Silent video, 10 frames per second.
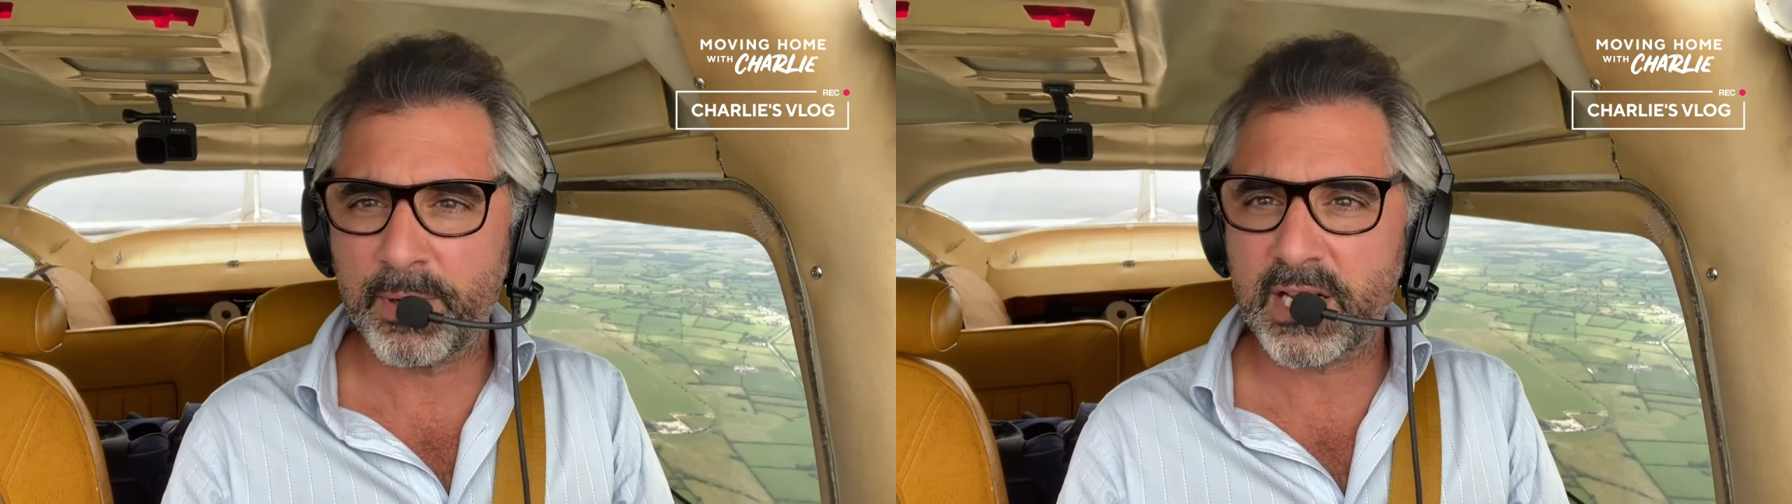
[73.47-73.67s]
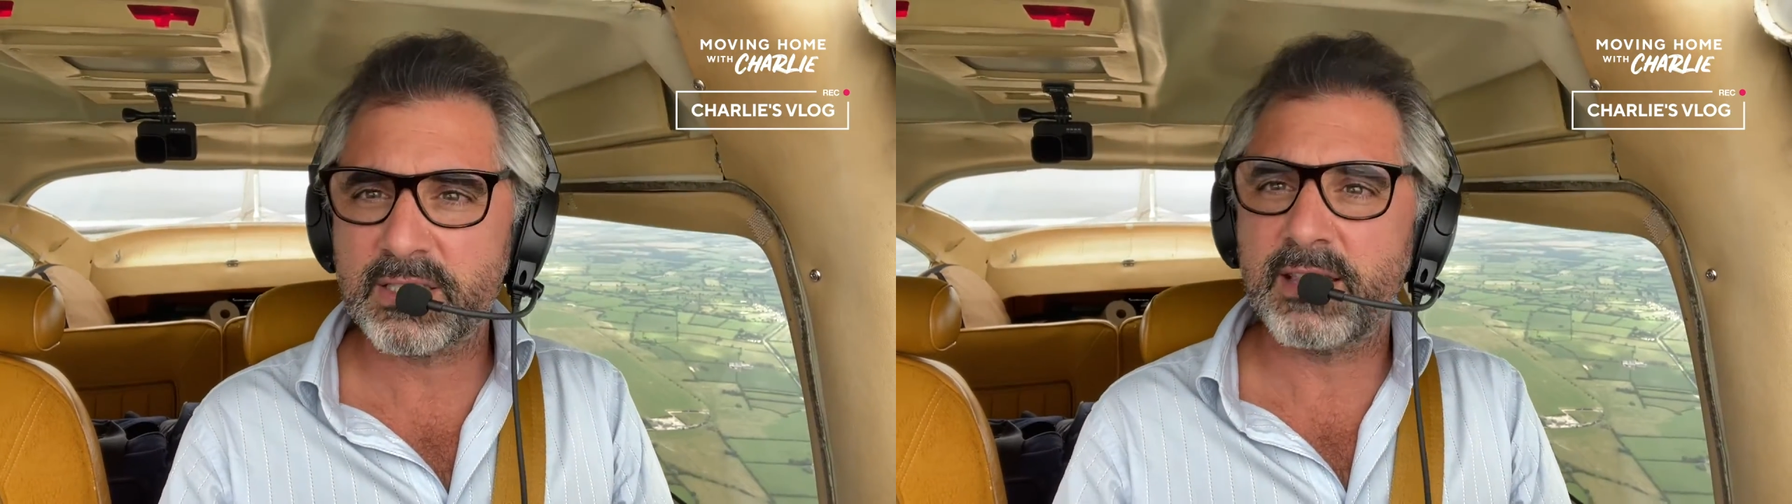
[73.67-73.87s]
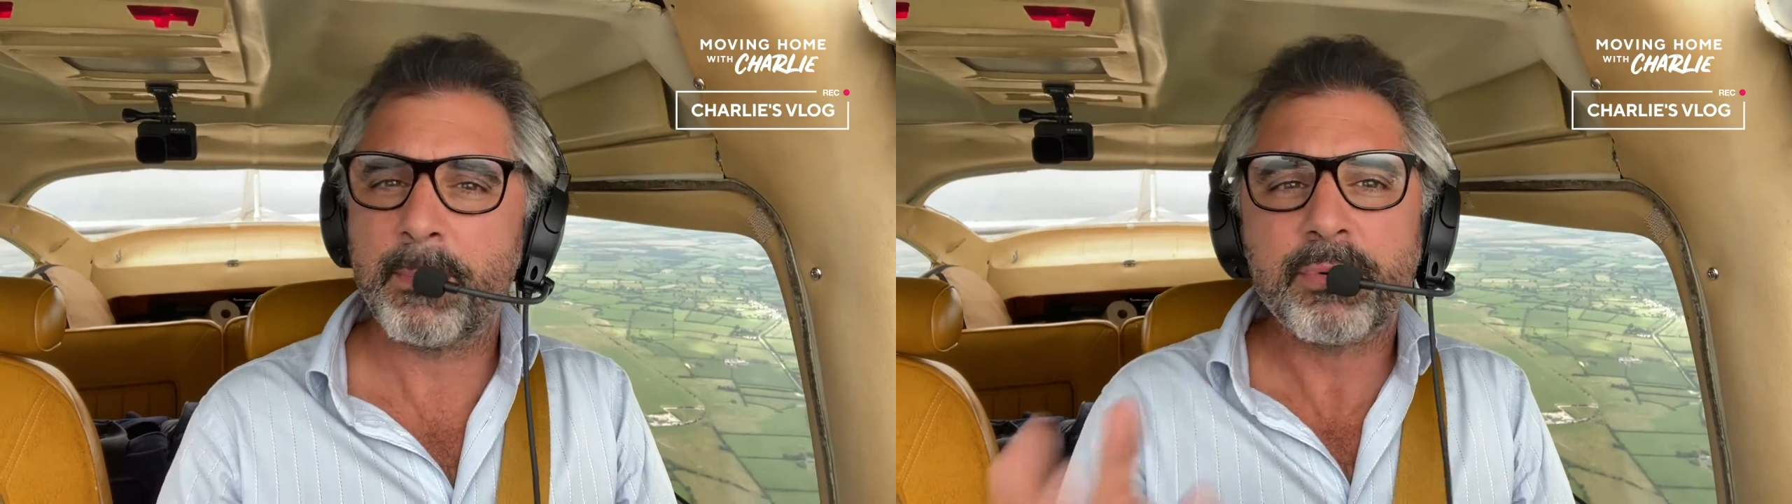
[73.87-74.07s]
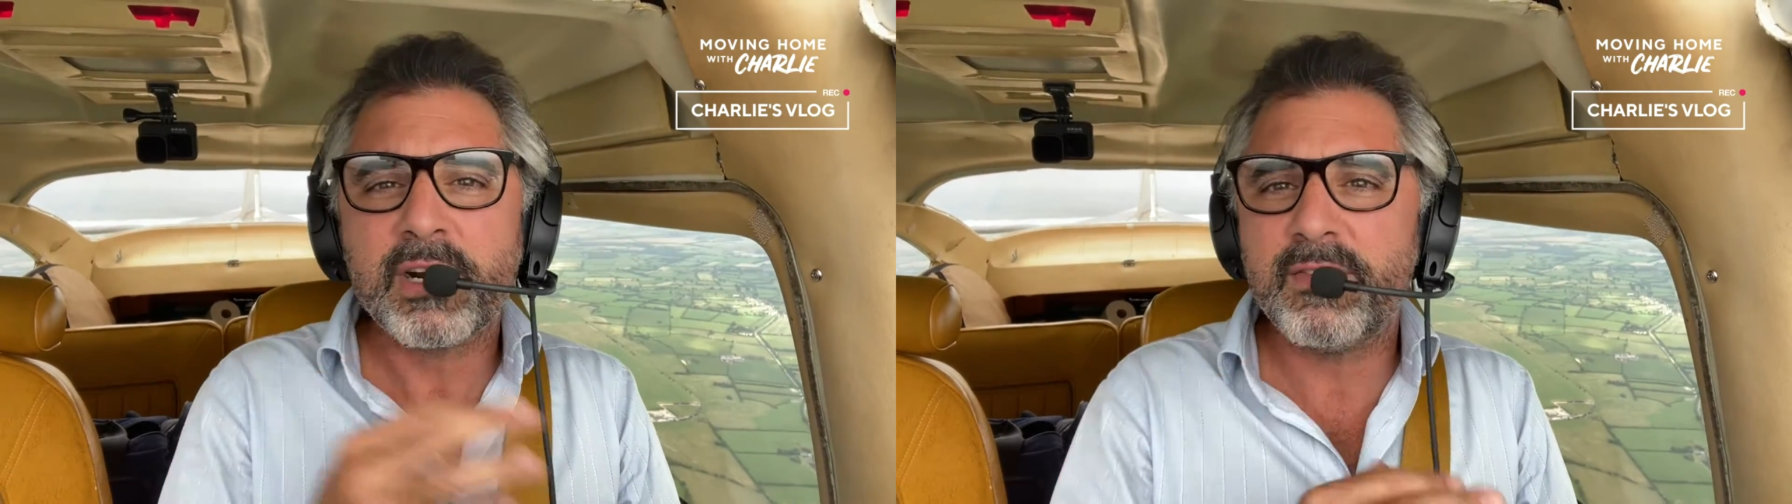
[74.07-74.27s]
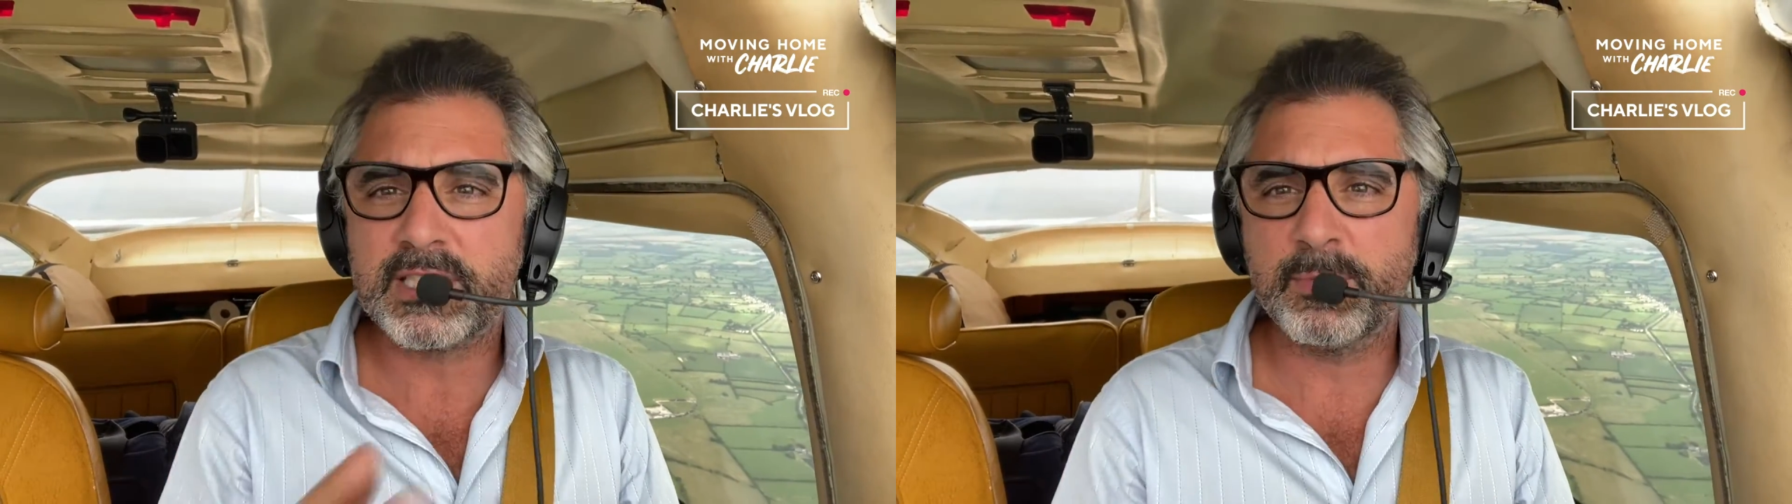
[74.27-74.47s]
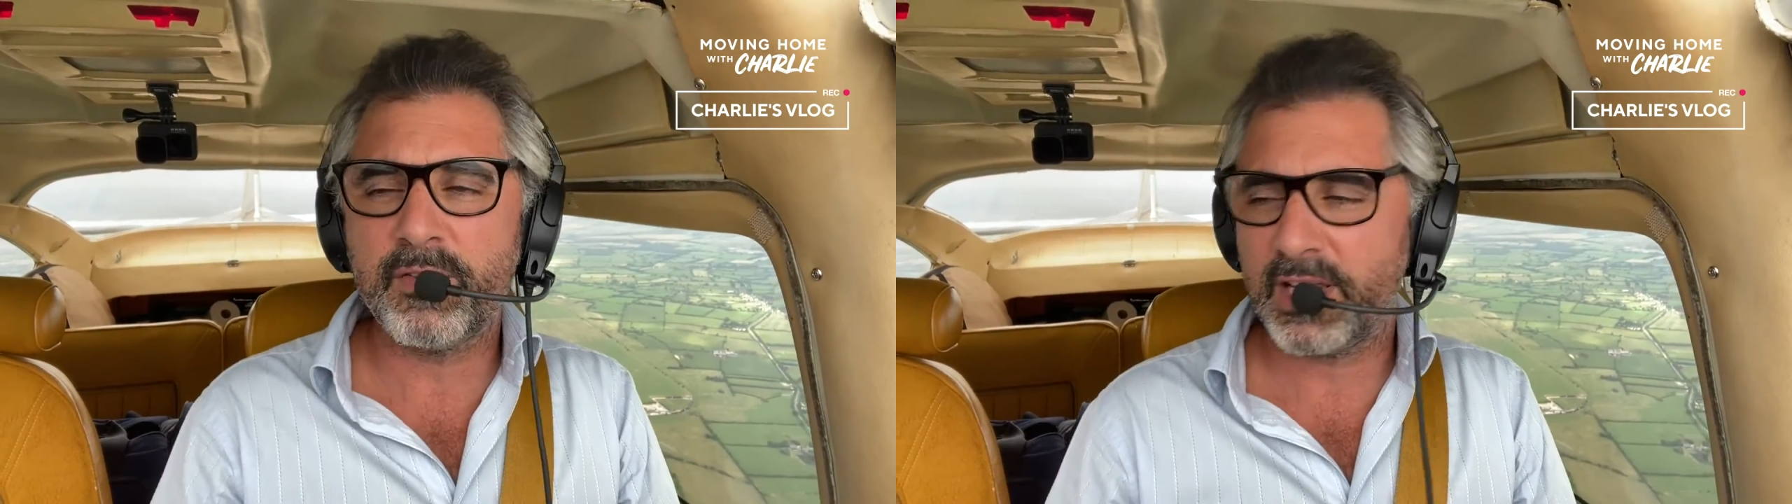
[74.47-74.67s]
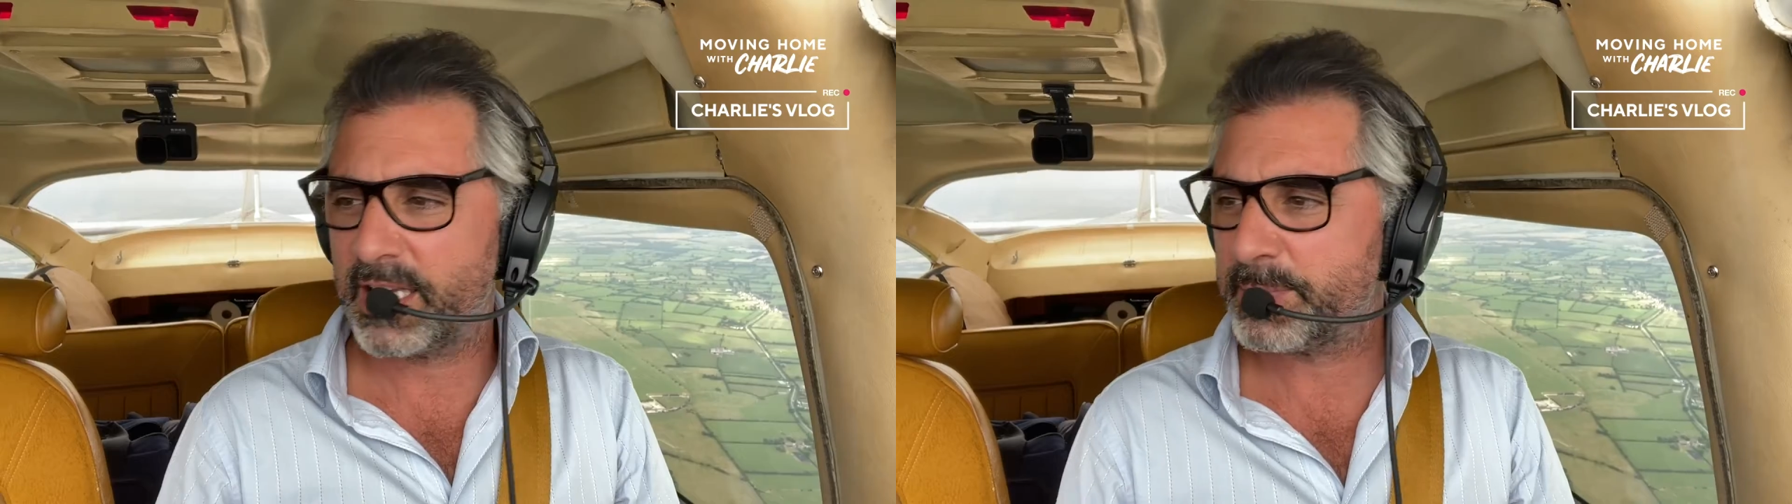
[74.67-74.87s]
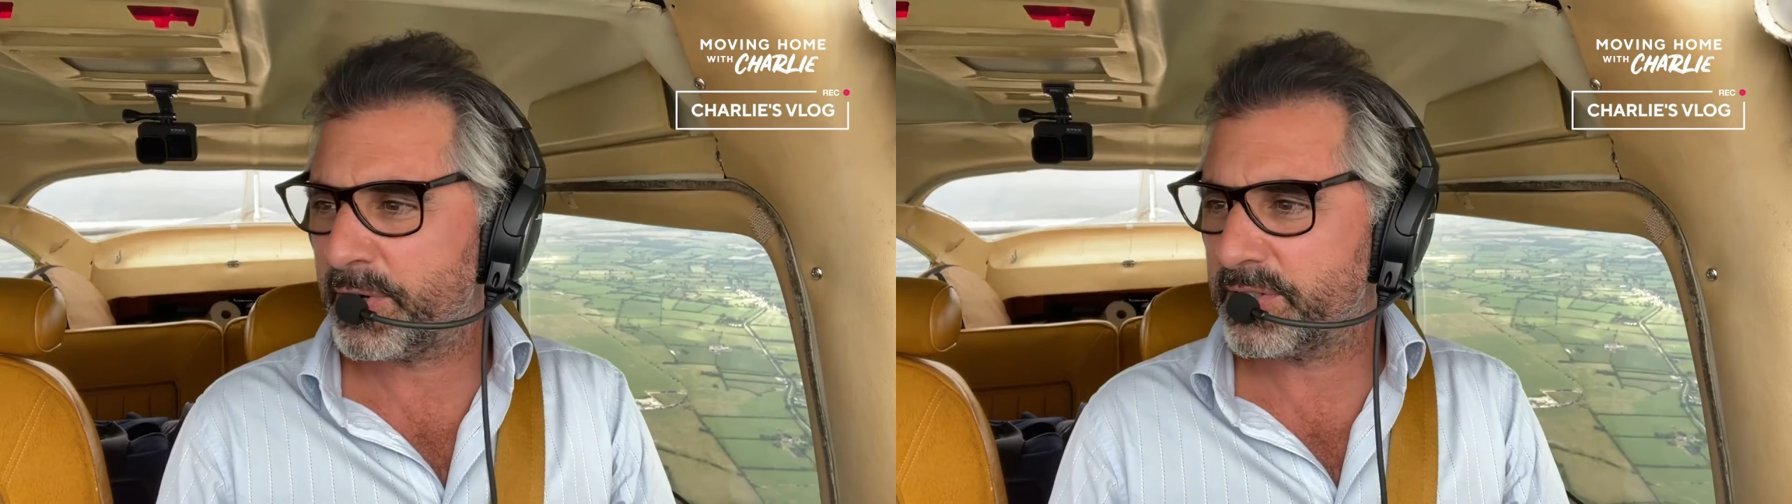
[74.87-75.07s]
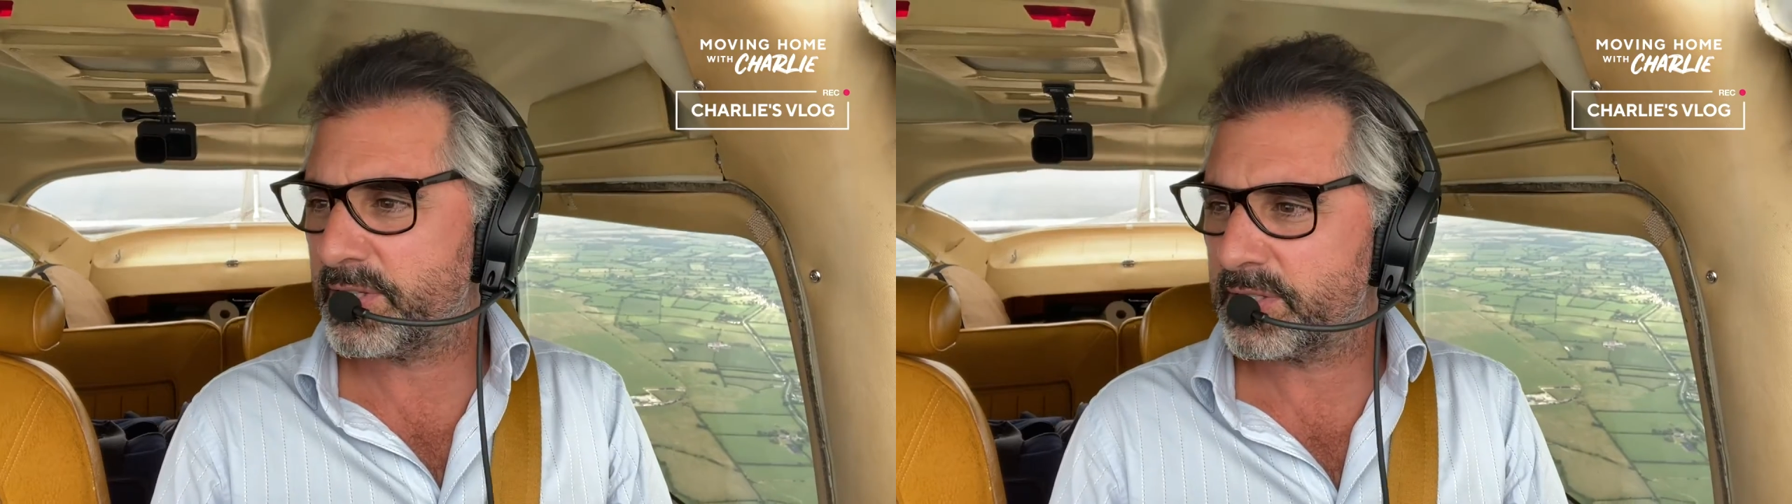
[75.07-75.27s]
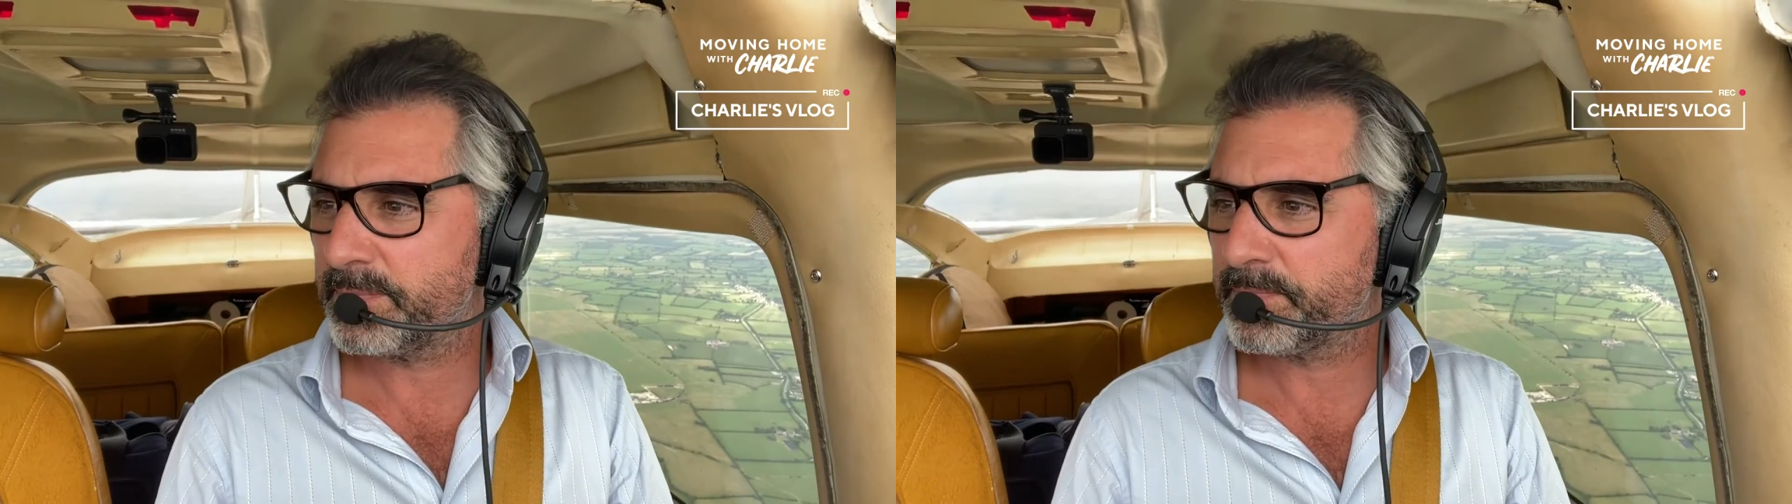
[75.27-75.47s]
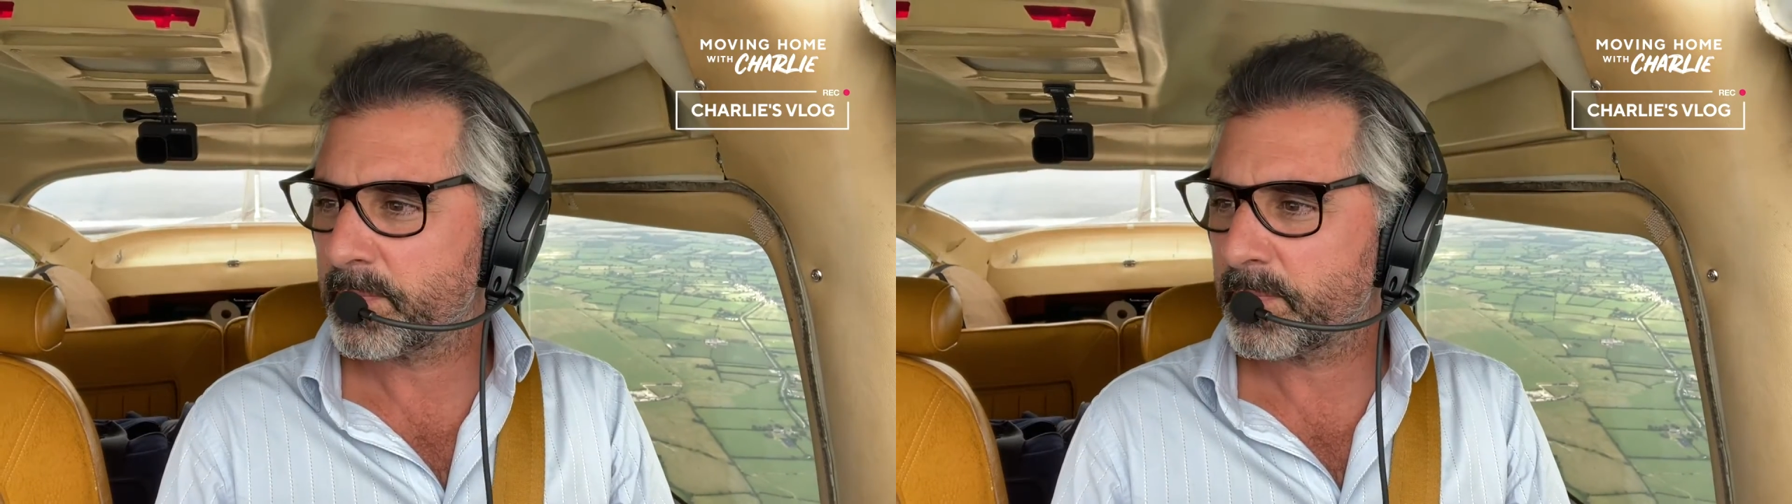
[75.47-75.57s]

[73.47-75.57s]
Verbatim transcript: because of their previous moving experiences.